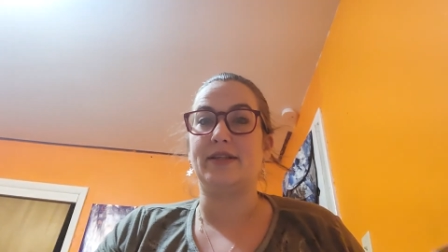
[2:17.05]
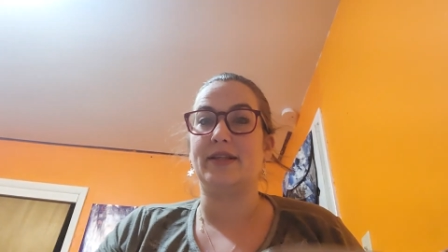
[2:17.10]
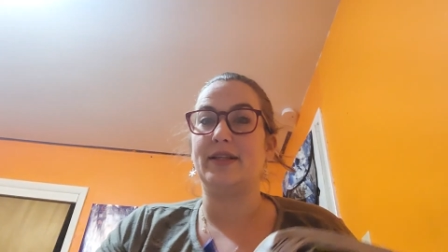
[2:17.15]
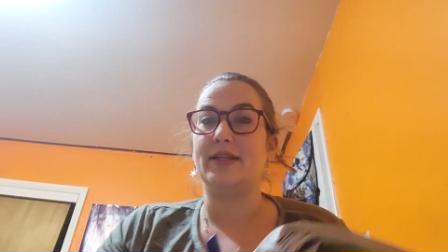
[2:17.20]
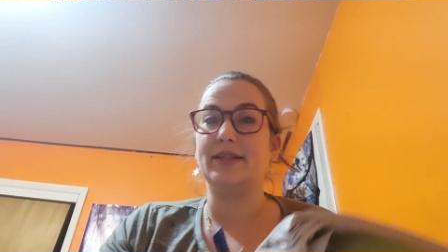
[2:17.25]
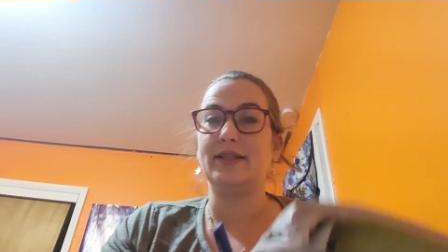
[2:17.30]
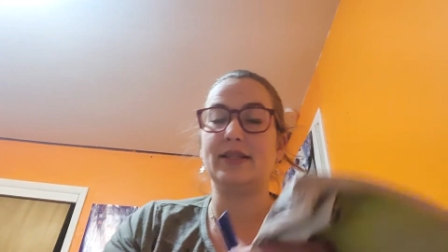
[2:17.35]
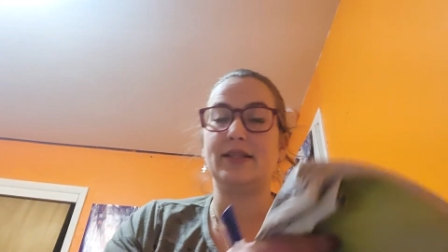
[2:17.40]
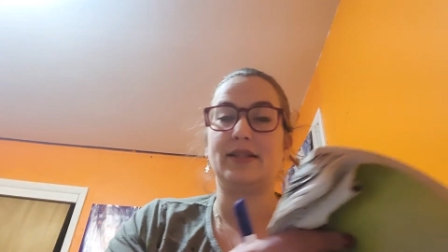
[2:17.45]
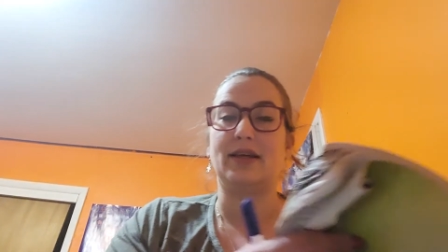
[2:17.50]
And
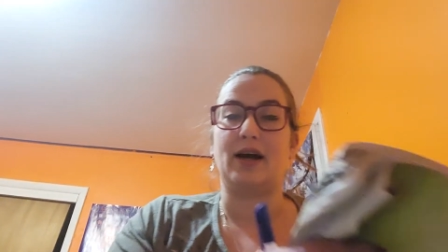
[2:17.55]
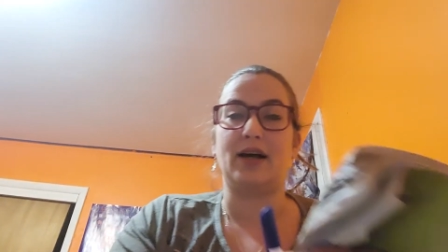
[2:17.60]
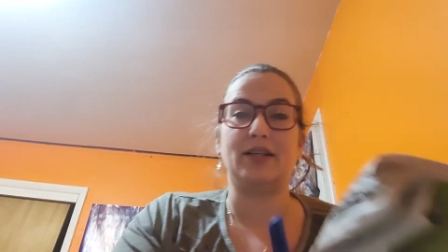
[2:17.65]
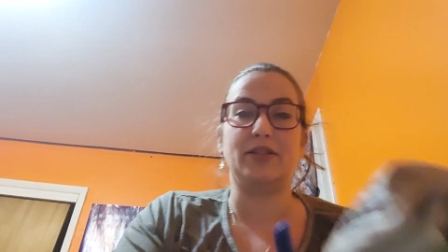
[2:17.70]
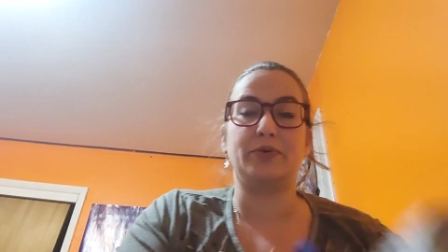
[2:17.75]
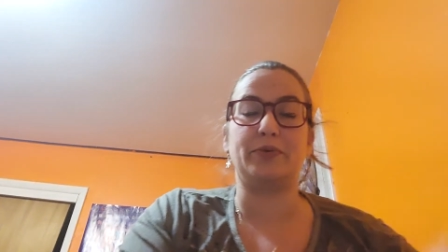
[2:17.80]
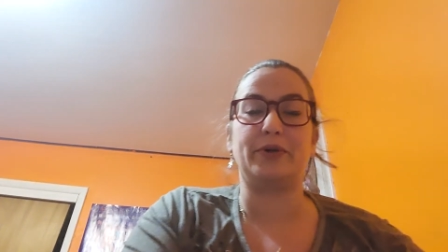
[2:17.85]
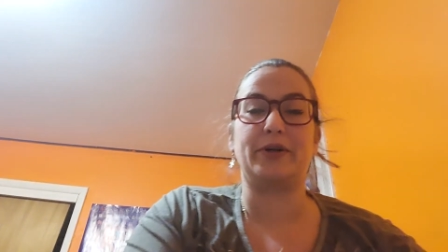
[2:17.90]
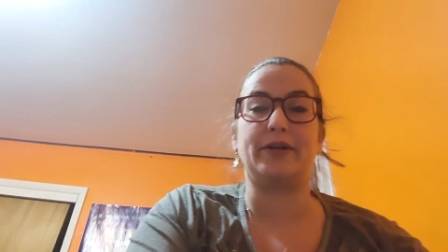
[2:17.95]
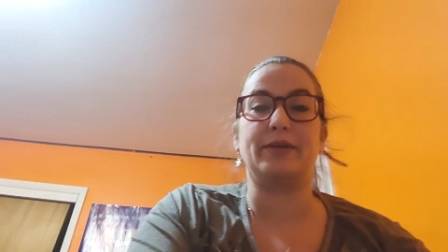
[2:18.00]
this is
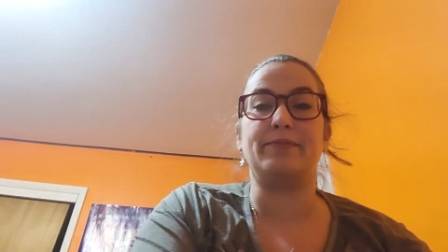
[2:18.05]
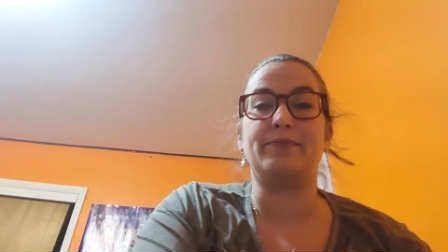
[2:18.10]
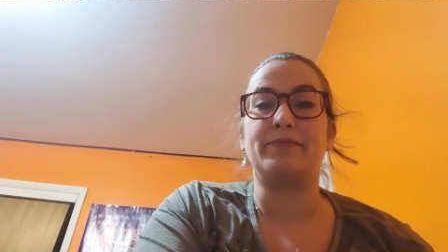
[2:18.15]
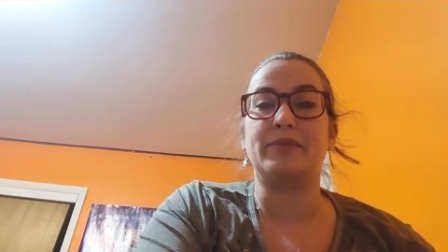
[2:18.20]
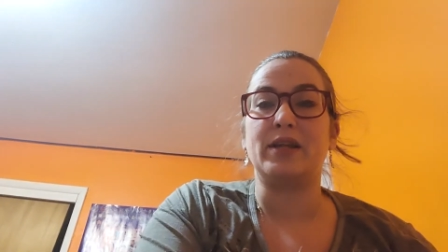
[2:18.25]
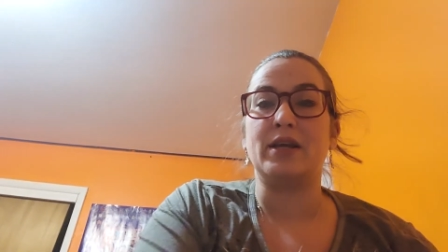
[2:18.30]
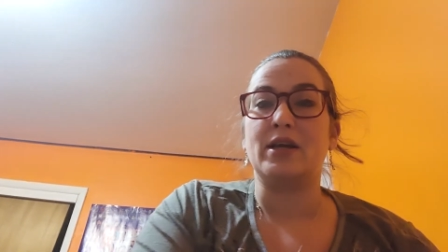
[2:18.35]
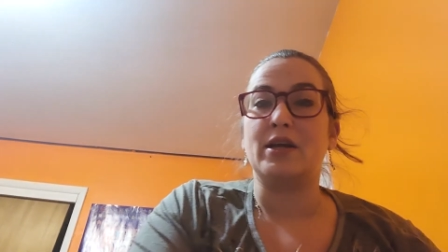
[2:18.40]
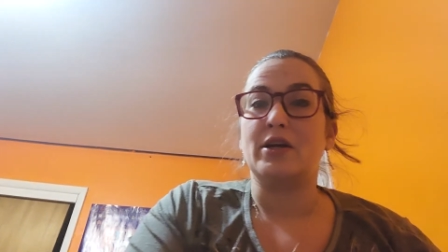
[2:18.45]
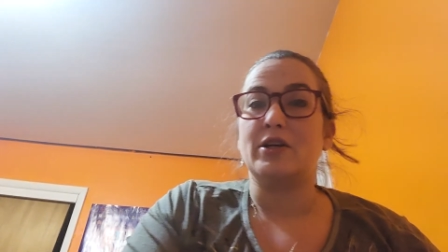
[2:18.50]
God's word.
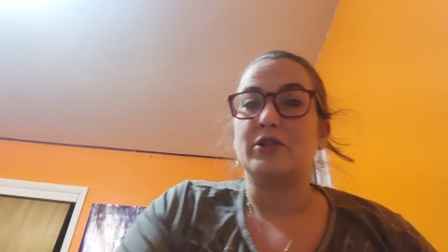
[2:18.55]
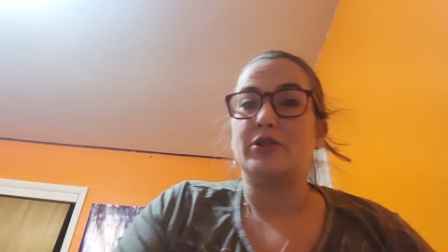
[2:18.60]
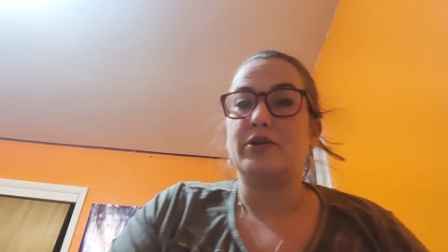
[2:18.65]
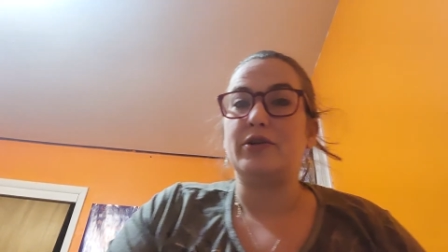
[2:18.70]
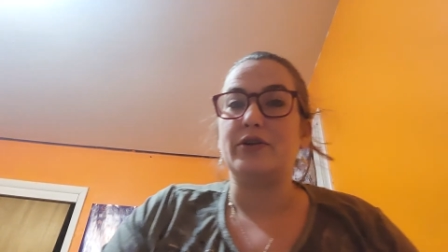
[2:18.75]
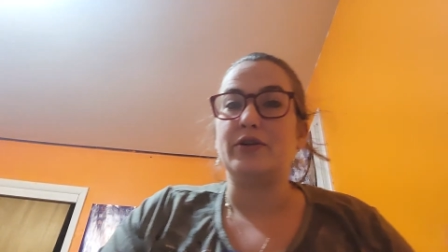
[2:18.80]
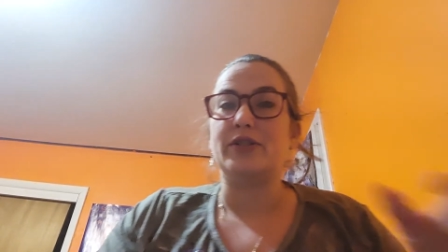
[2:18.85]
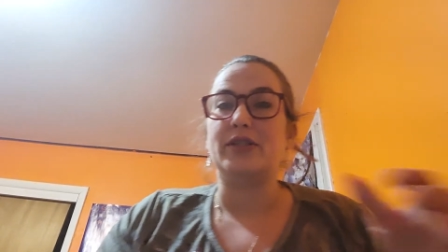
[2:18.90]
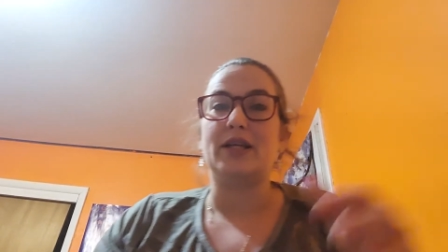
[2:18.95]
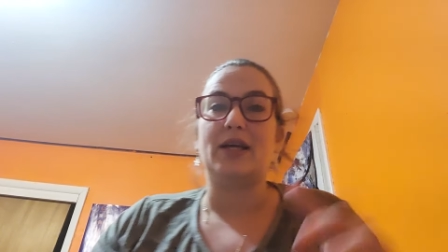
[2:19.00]
So
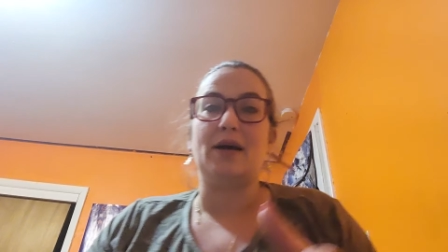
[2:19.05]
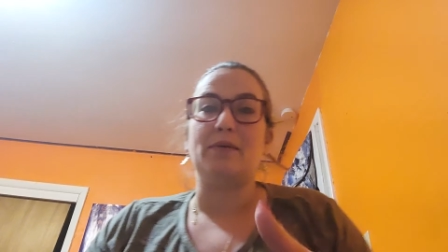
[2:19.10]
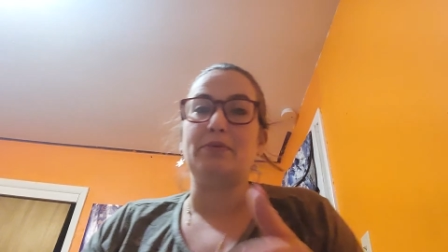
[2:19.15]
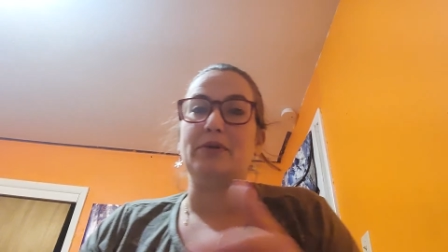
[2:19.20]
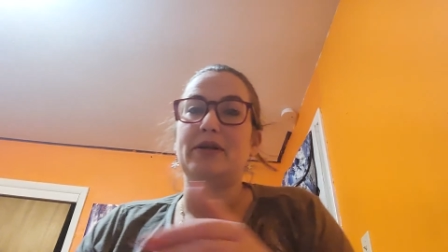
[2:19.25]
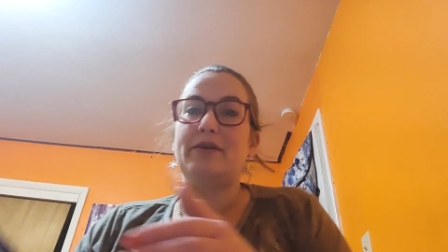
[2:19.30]
there's a couple